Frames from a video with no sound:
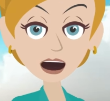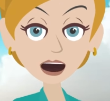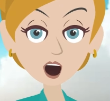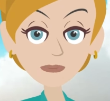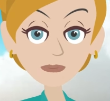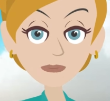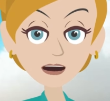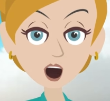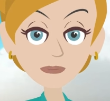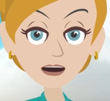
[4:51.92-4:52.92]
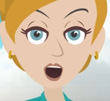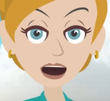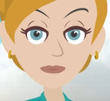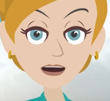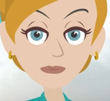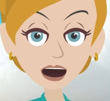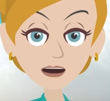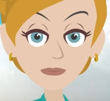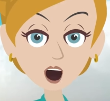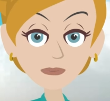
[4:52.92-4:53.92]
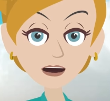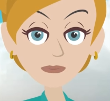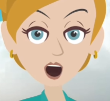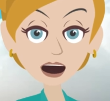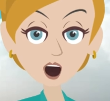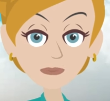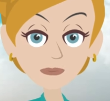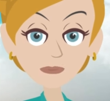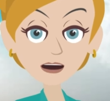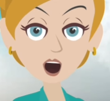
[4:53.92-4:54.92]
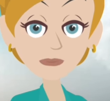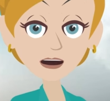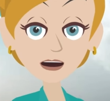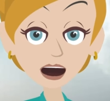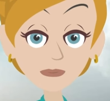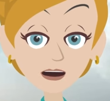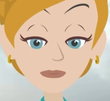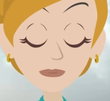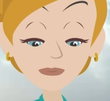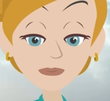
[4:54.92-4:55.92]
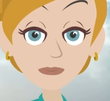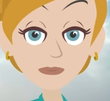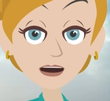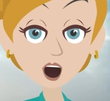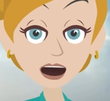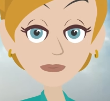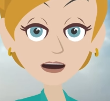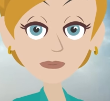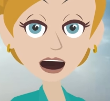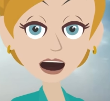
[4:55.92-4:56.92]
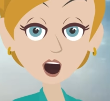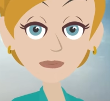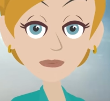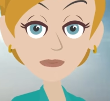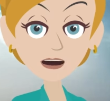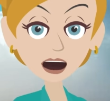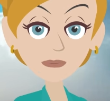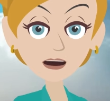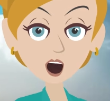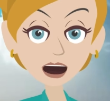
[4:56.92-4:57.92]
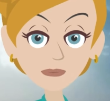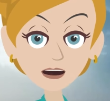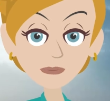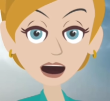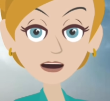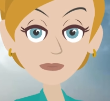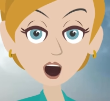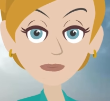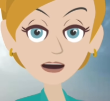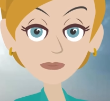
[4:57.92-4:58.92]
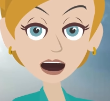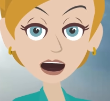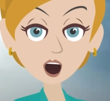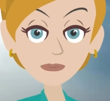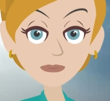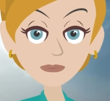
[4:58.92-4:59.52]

When you think about your body and you think about the subject of physical weight, does it feel like